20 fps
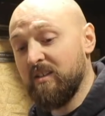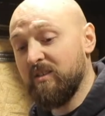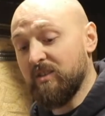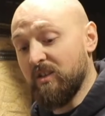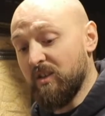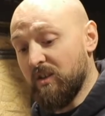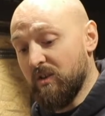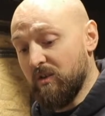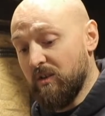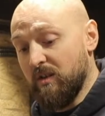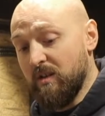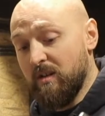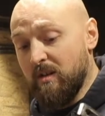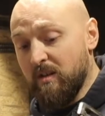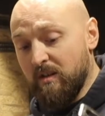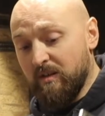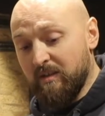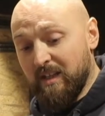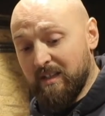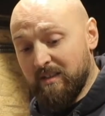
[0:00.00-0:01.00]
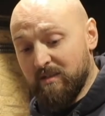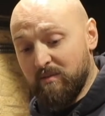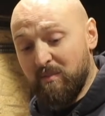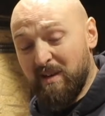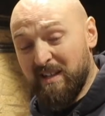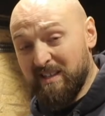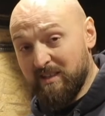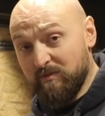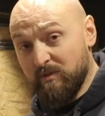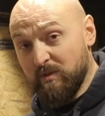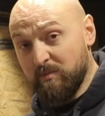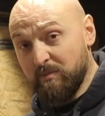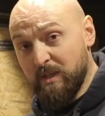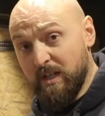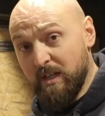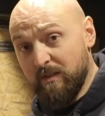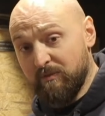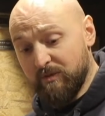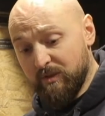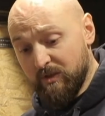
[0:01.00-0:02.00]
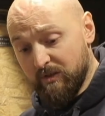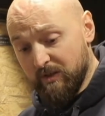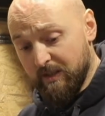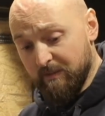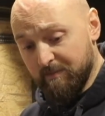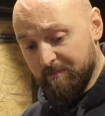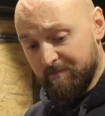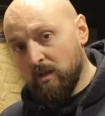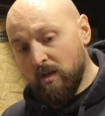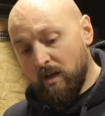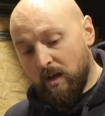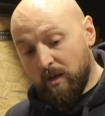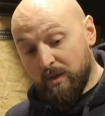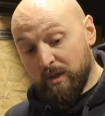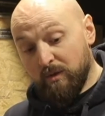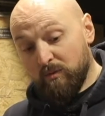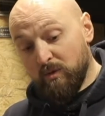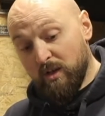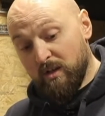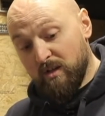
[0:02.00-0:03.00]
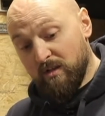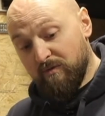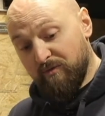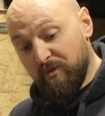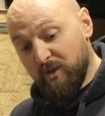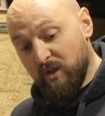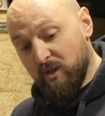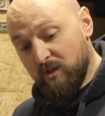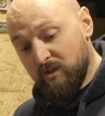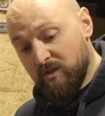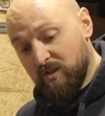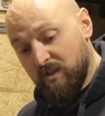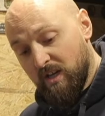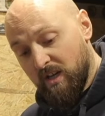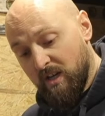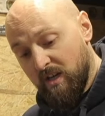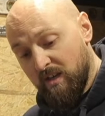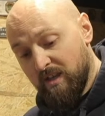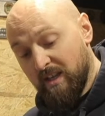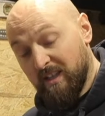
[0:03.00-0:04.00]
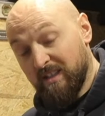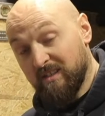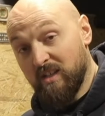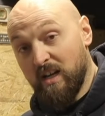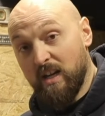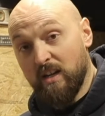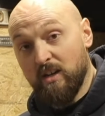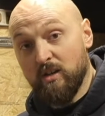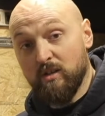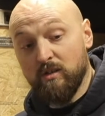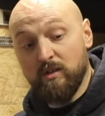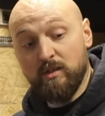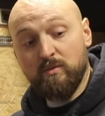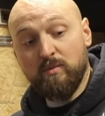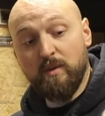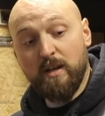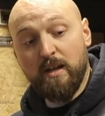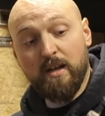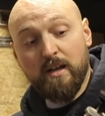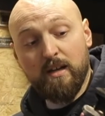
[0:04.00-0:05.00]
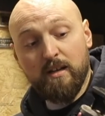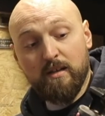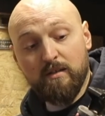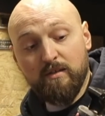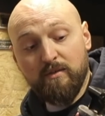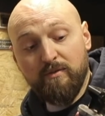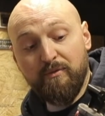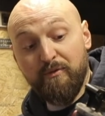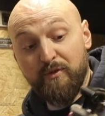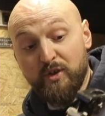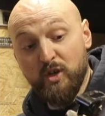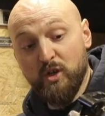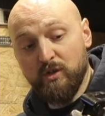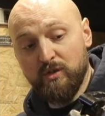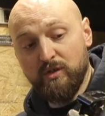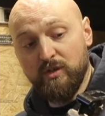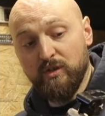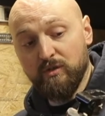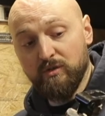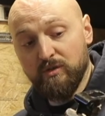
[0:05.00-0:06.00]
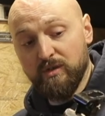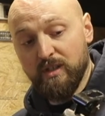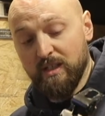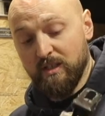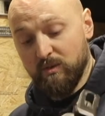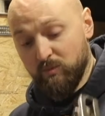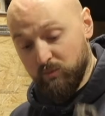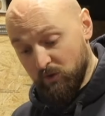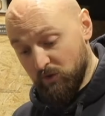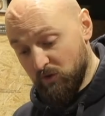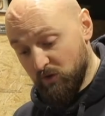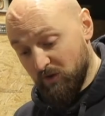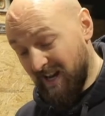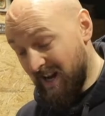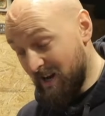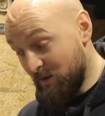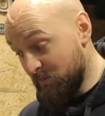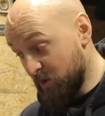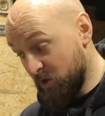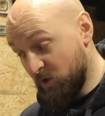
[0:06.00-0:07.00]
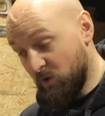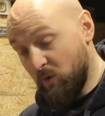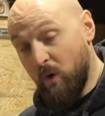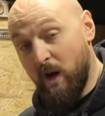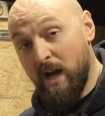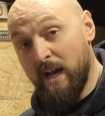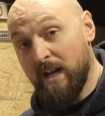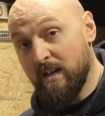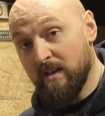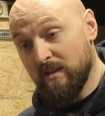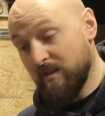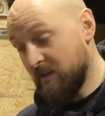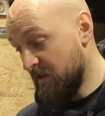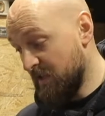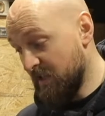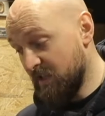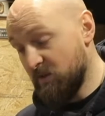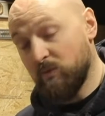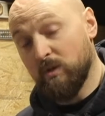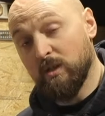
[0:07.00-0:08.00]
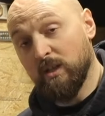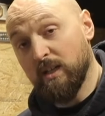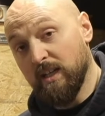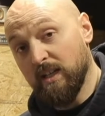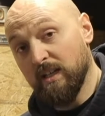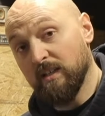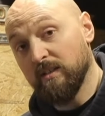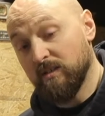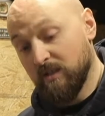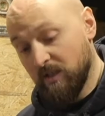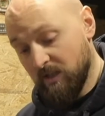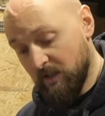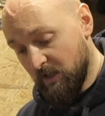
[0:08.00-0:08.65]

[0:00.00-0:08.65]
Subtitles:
So that's a massive upside for it. I think one of the first things that I noticed when I first used this was just how much quieter than this one it is.